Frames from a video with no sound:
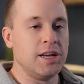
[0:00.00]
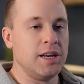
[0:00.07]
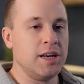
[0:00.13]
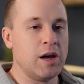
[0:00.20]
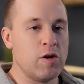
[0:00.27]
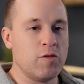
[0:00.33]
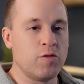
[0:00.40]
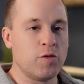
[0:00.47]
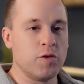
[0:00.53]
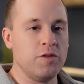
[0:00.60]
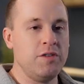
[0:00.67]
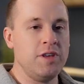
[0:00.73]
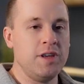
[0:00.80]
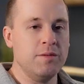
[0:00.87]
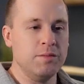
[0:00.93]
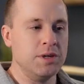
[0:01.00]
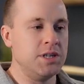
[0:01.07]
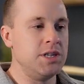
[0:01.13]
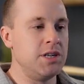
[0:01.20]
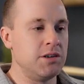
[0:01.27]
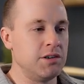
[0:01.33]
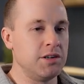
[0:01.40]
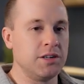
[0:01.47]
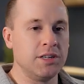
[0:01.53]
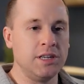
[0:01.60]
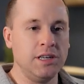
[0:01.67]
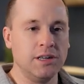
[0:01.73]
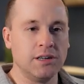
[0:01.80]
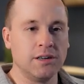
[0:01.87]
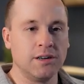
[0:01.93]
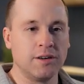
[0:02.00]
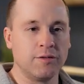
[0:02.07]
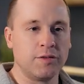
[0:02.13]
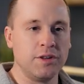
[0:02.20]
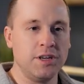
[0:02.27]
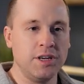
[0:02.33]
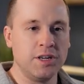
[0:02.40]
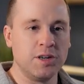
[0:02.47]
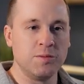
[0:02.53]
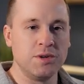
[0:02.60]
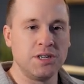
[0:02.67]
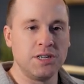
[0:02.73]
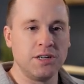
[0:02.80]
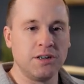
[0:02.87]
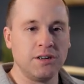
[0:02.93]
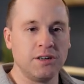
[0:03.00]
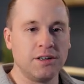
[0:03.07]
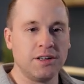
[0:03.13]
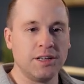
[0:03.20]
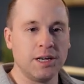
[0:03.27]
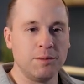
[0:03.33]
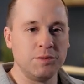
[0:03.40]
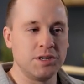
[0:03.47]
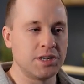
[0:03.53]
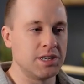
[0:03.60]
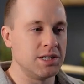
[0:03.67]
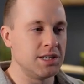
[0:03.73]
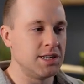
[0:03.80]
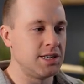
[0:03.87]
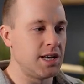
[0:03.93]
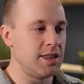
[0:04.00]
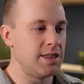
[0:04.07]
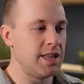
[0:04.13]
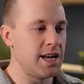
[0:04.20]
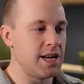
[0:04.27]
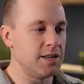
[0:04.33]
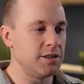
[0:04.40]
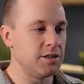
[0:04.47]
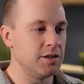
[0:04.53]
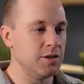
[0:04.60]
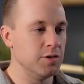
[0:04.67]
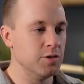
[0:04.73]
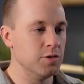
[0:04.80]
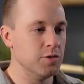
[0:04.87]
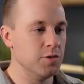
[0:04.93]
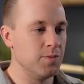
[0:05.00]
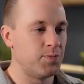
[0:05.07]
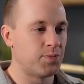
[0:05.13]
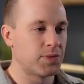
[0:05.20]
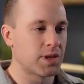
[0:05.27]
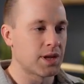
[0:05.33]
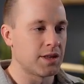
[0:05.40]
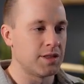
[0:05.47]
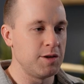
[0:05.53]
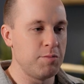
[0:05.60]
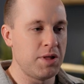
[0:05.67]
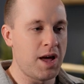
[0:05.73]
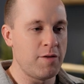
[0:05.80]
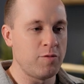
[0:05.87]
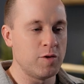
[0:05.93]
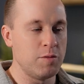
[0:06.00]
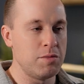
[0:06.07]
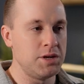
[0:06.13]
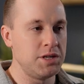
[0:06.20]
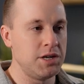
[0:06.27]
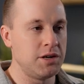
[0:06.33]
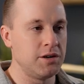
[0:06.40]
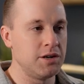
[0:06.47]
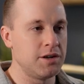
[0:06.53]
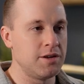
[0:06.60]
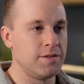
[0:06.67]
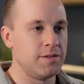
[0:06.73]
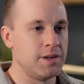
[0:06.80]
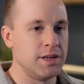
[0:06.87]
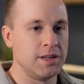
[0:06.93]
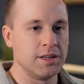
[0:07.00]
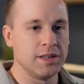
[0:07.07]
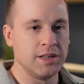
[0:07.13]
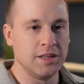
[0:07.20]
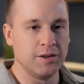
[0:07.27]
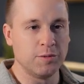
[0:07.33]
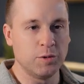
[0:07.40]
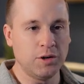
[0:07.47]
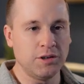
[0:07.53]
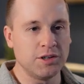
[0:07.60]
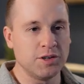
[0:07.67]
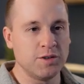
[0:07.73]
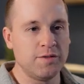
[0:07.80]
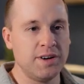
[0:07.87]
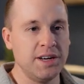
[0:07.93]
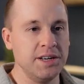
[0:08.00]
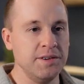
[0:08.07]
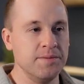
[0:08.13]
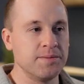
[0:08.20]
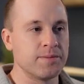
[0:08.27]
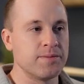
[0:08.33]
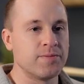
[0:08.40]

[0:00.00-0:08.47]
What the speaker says: Now for the material here, for the inner material, I'm just going to set that to the platform material. That'll work just fine.